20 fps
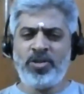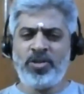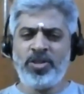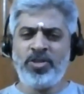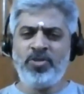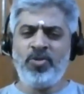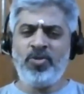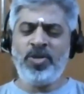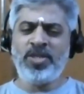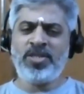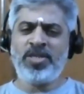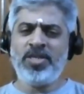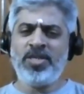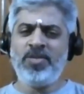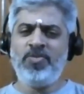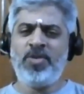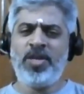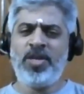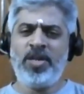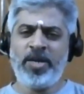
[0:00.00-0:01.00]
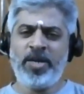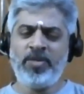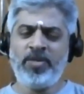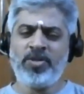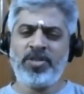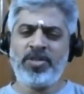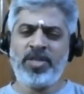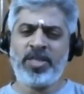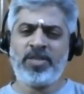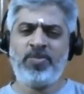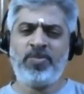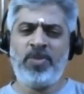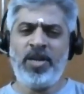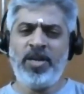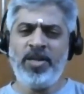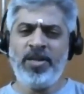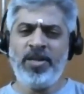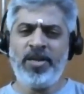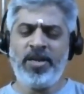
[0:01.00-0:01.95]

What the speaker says: Did you listen when I was explaining?